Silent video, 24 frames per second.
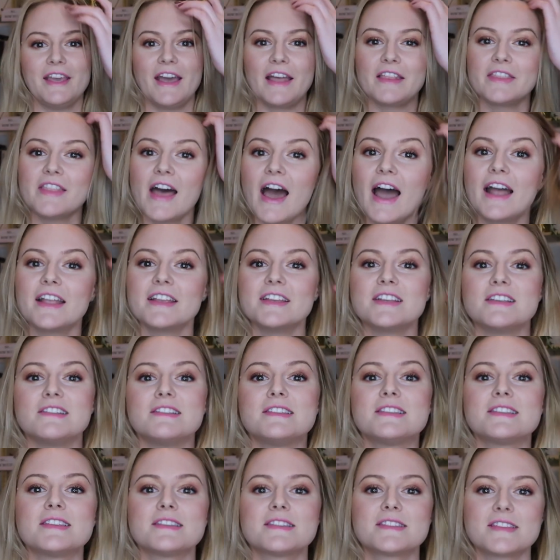and that
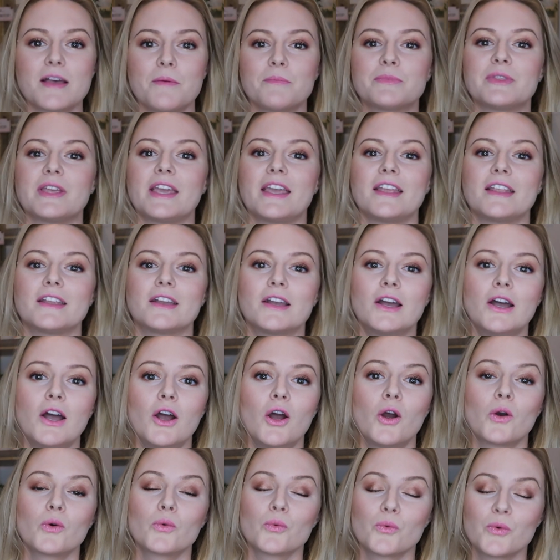is something
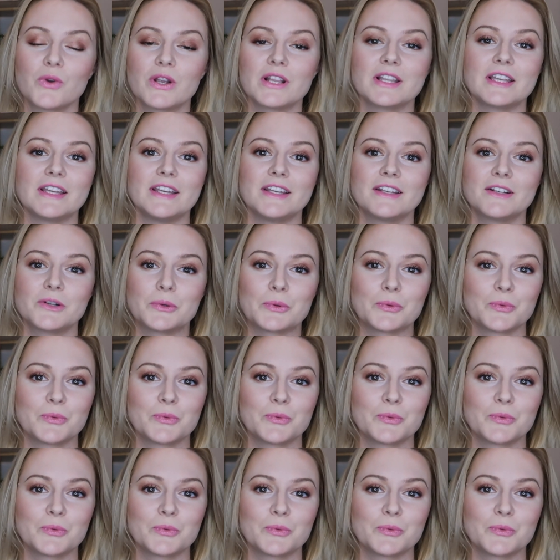really,